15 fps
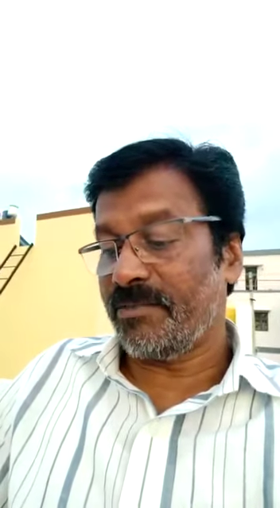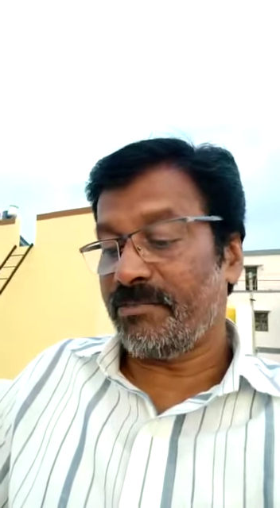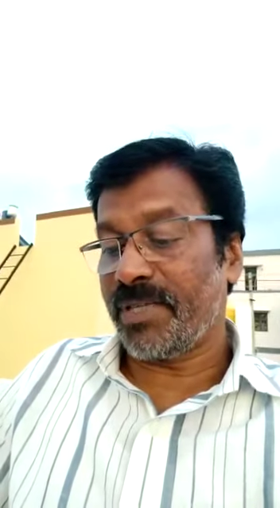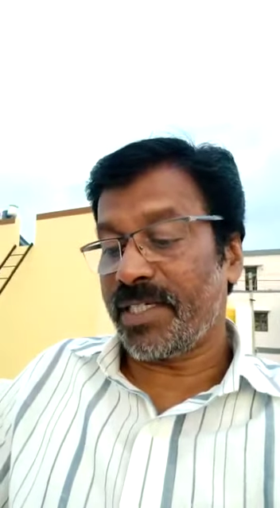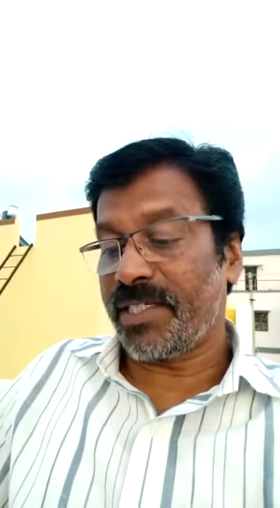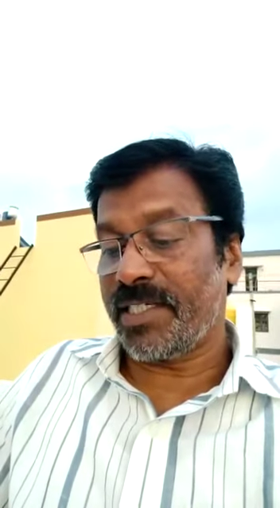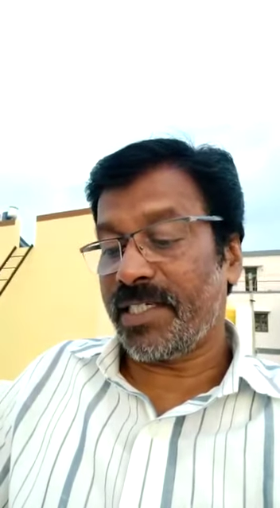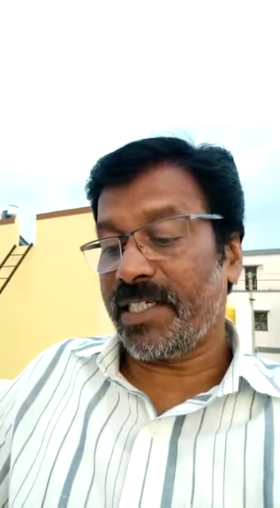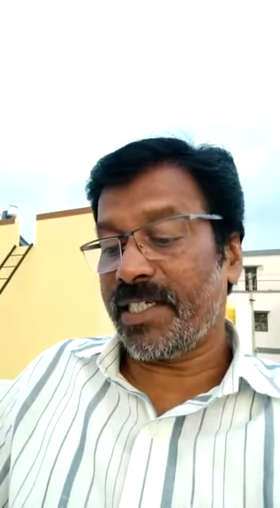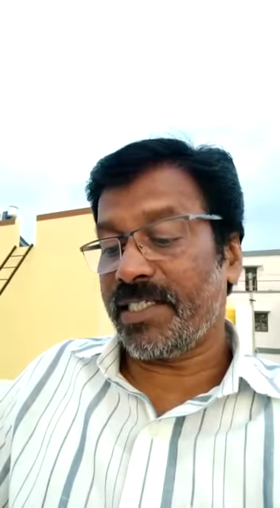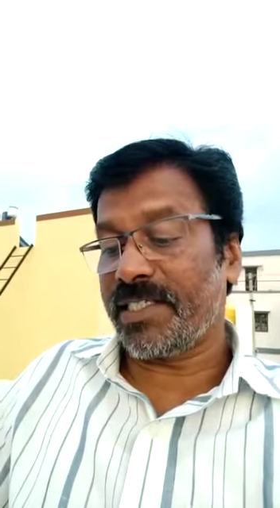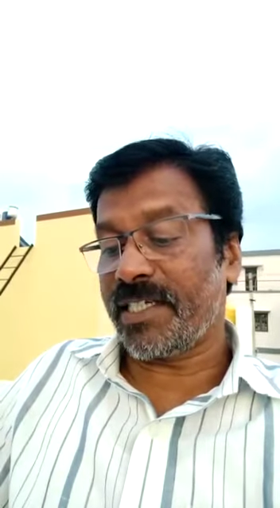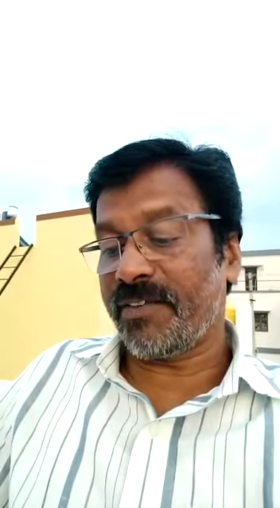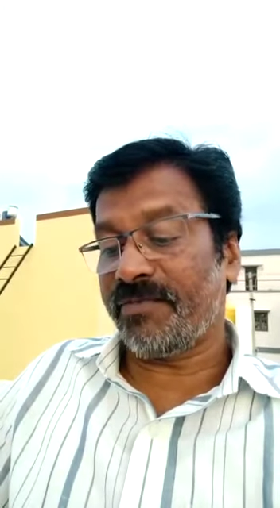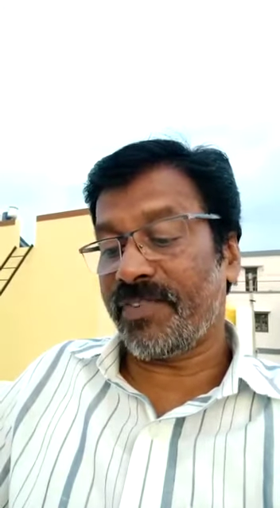but he
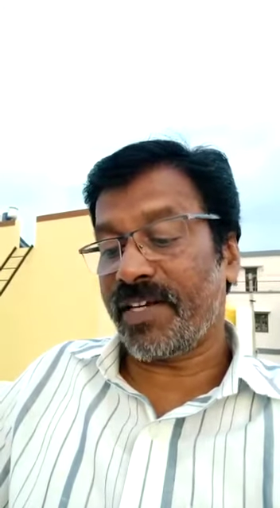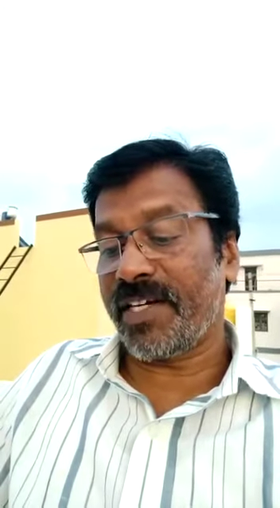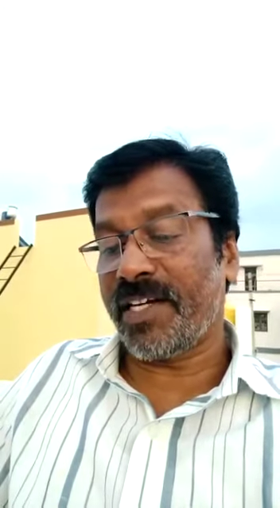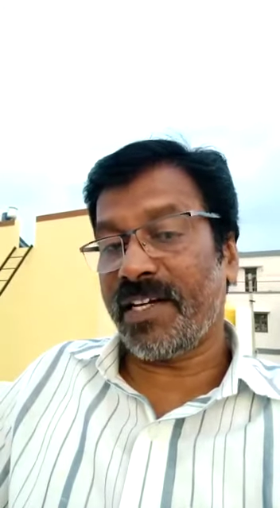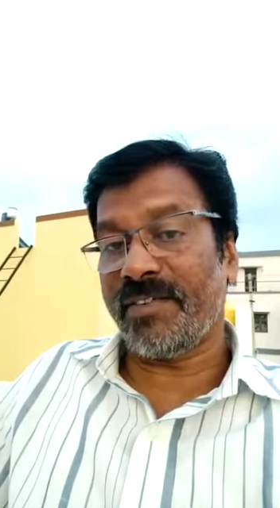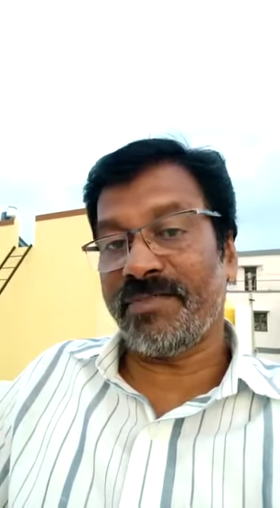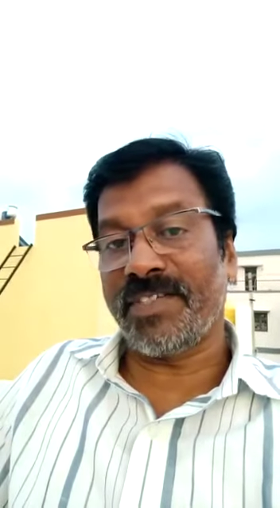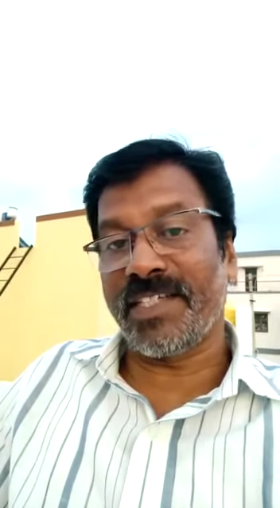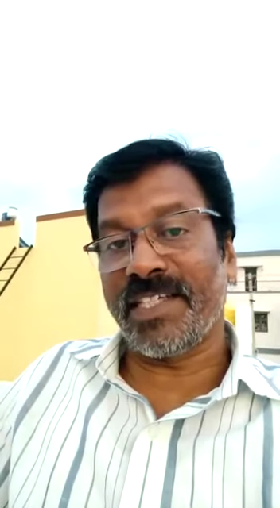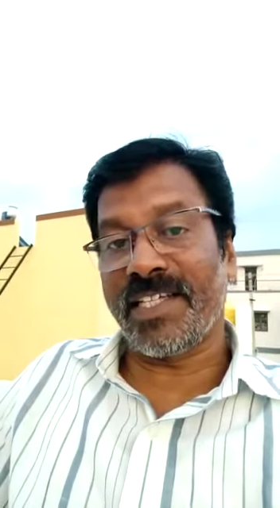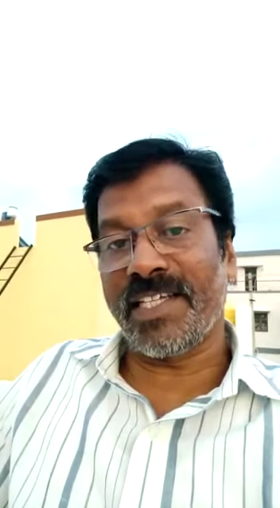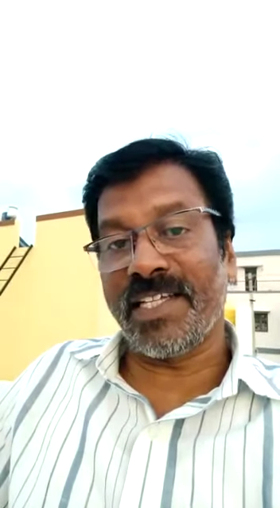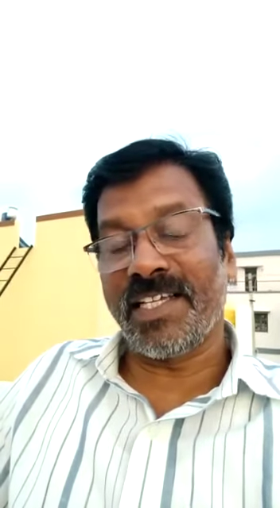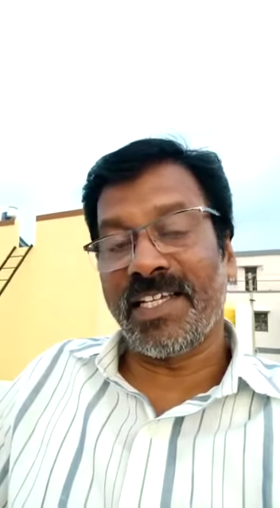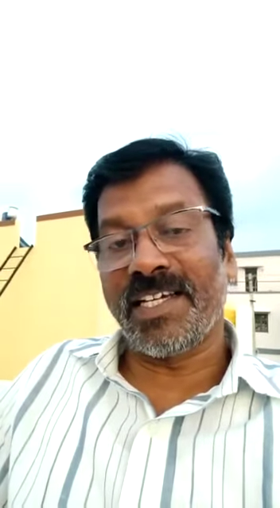is afraid of
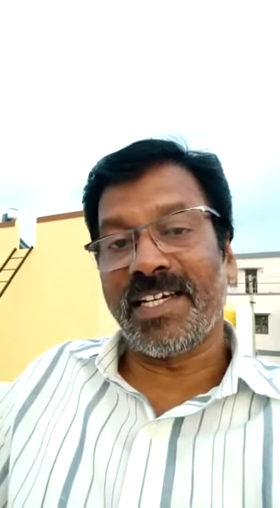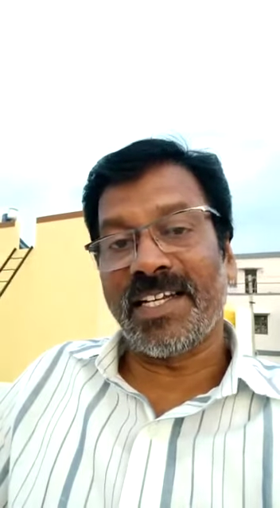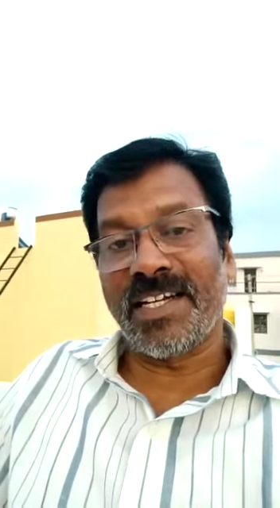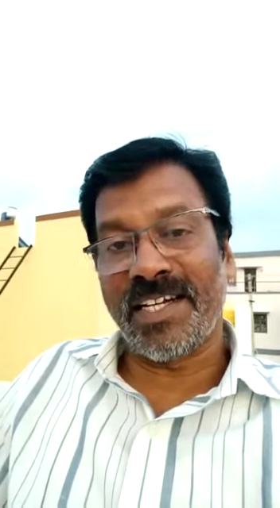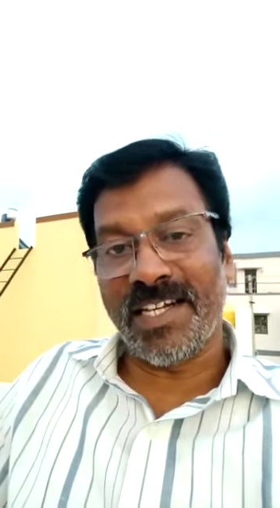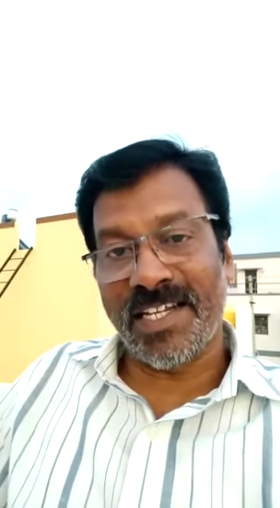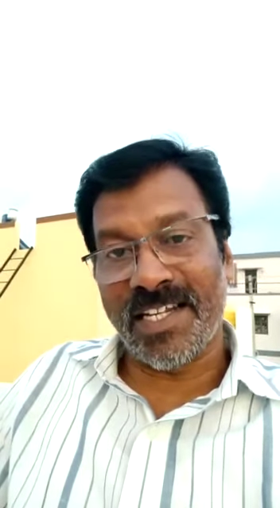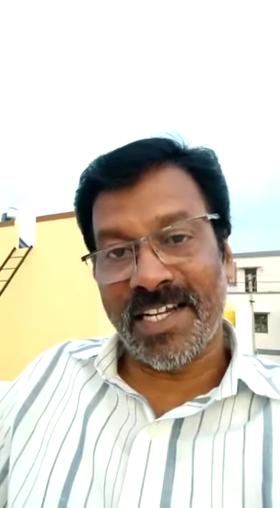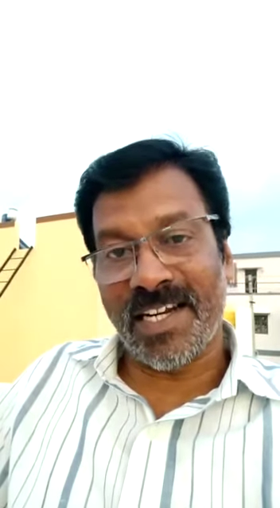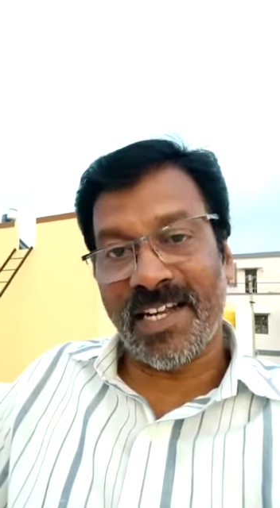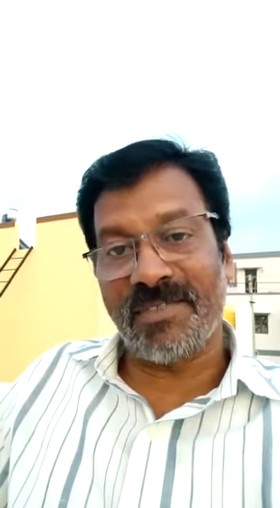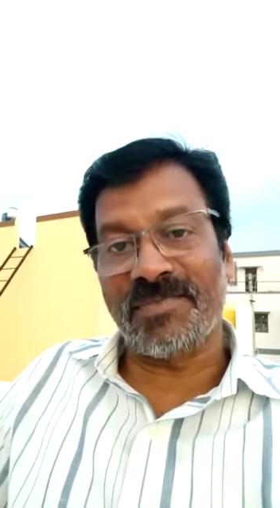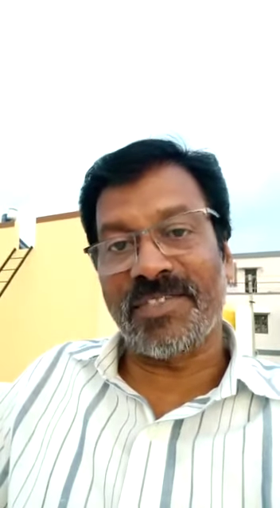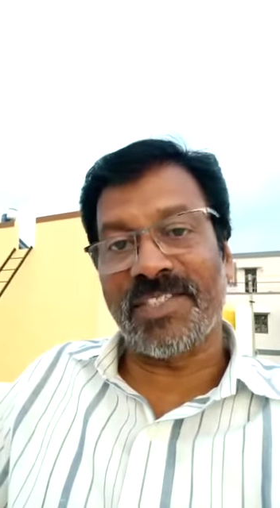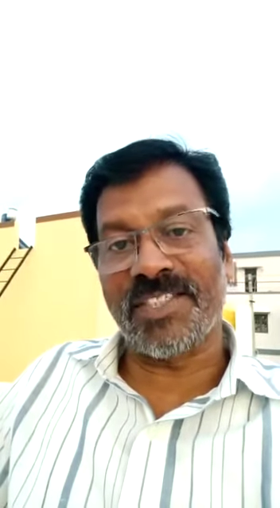the ridicule
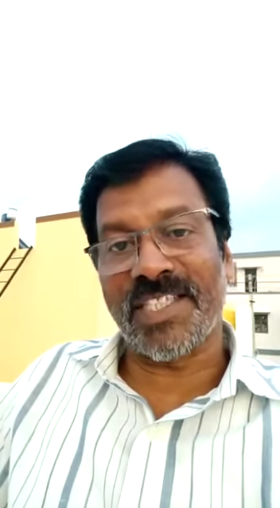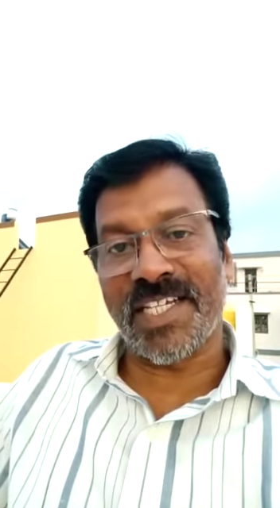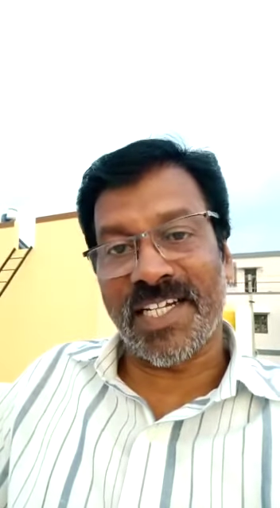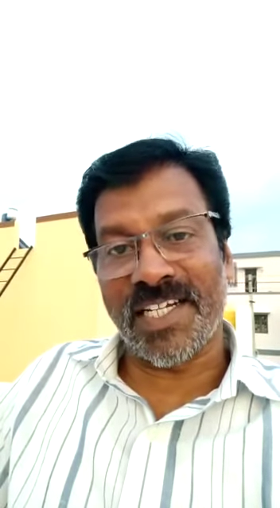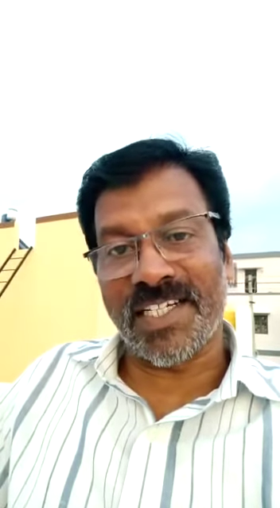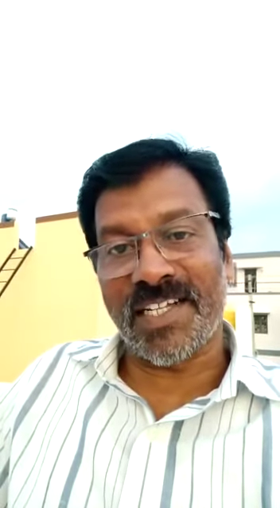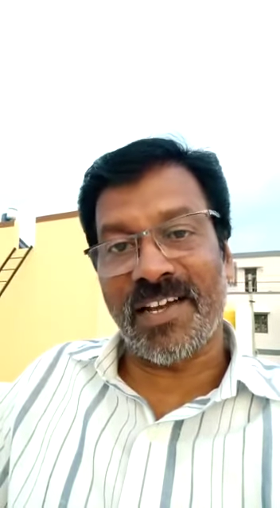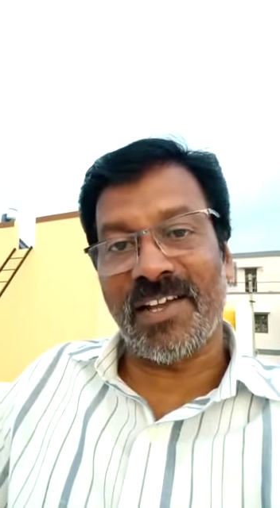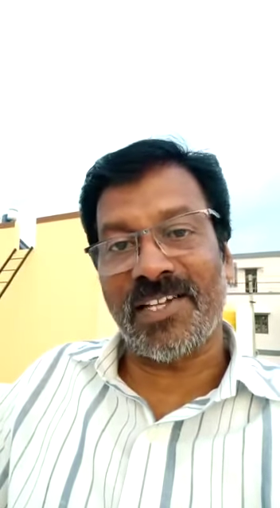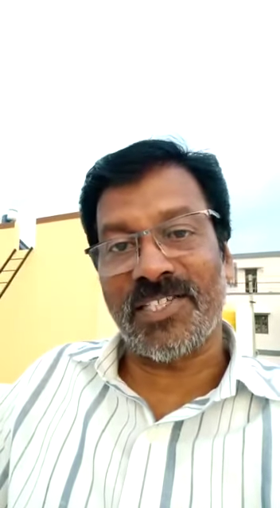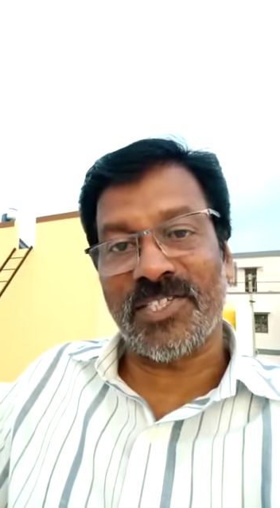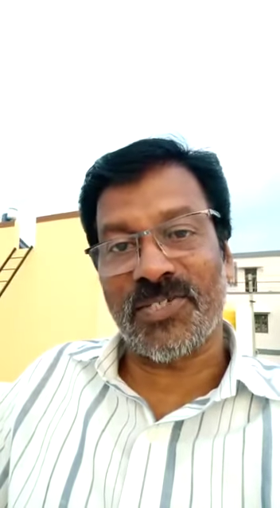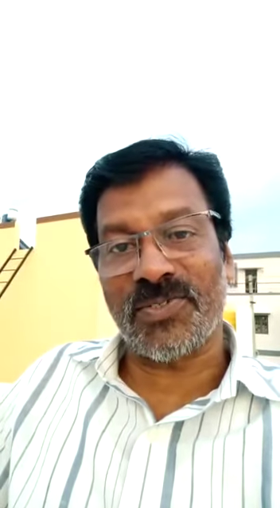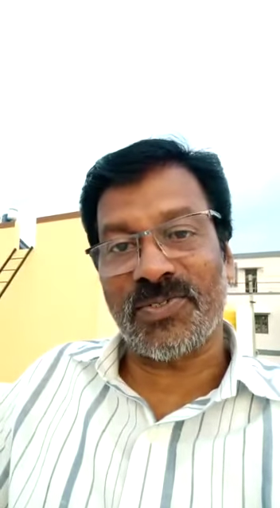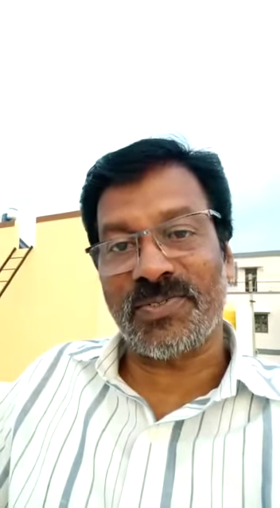of the Senate
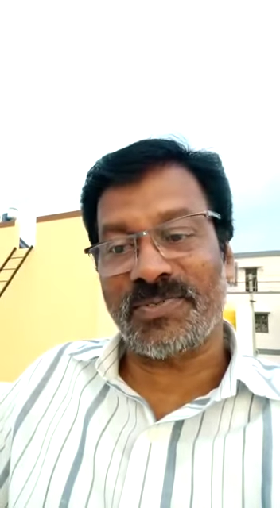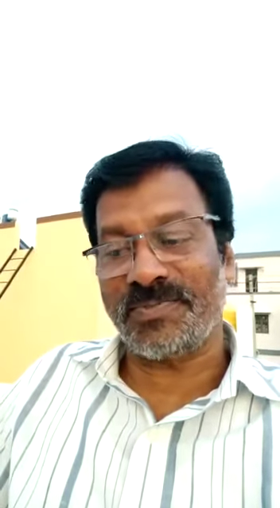also.